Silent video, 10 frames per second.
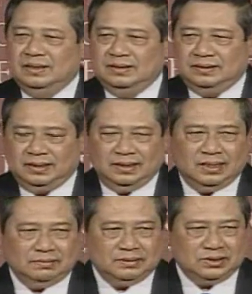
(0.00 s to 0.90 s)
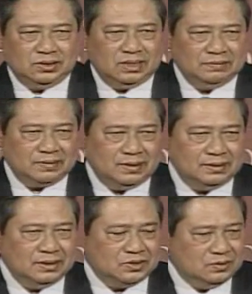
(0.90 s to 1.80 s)
Dean of the John F.
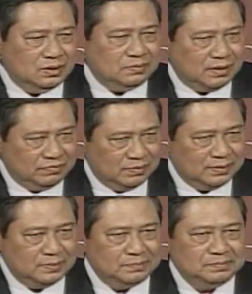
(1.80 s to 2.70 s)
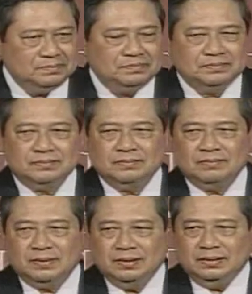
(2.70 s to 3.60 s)
Kennedy School of Government,
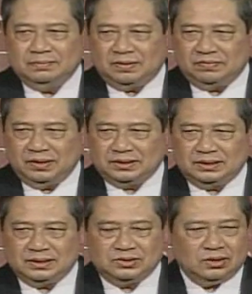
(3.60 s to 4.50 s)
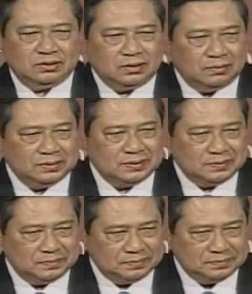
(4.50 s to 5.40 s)
Professor John Thomas,
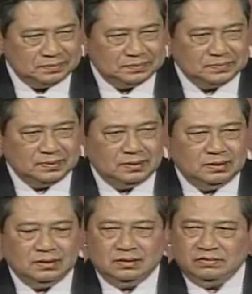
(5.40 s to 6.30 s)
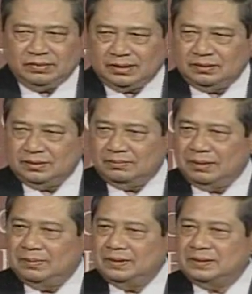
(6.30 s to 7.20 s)
faculty
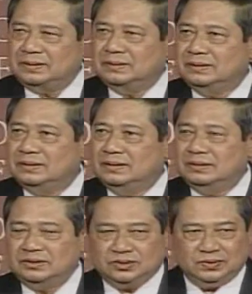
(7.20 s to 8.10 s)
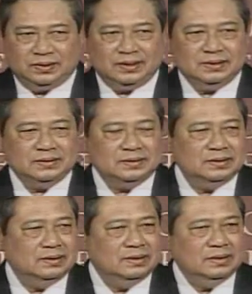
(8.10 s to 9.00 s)
members, students,
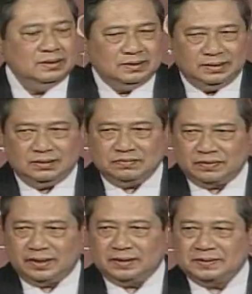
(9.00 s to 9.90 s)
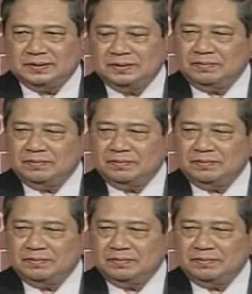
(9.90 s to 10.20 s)
dear friends.